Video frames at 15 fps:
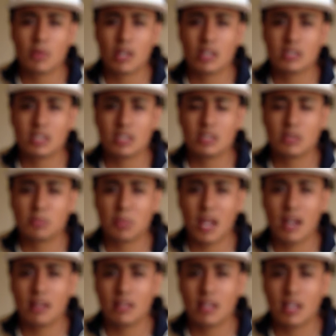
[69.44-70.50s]
want to change your
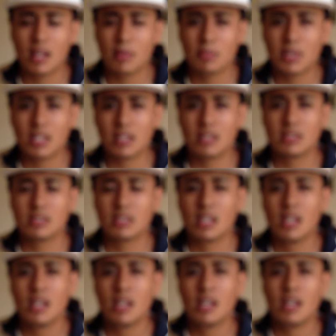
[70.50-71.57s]
paradigm, because
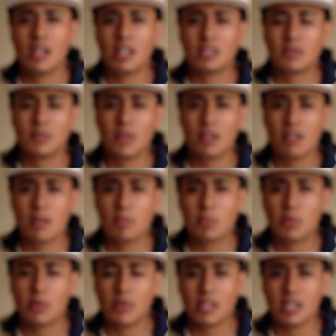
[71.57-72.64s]
it's very
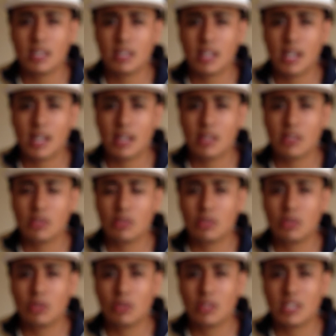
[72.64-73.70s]
important that you
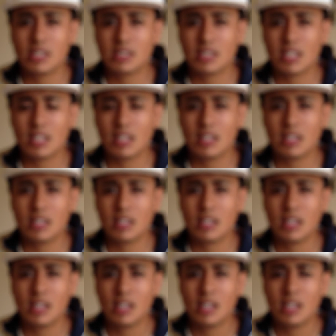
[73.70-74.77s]
do this and
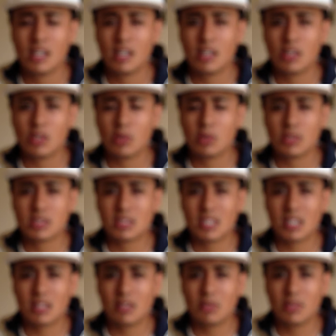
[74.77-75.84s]
you will
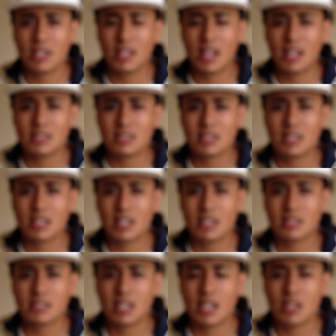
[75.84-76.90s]
start realizing
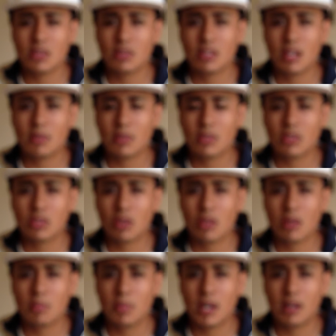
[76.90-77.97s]
things that you never
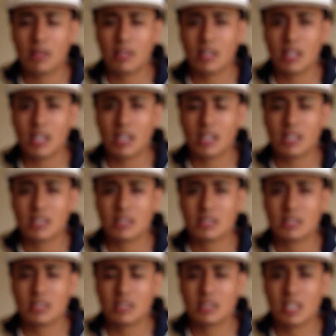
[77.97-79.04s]
thought about, like
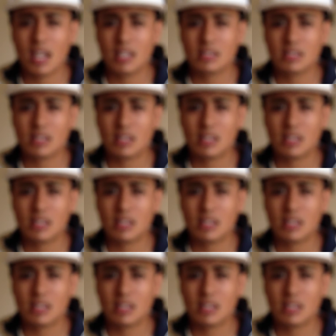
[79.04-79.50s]
such as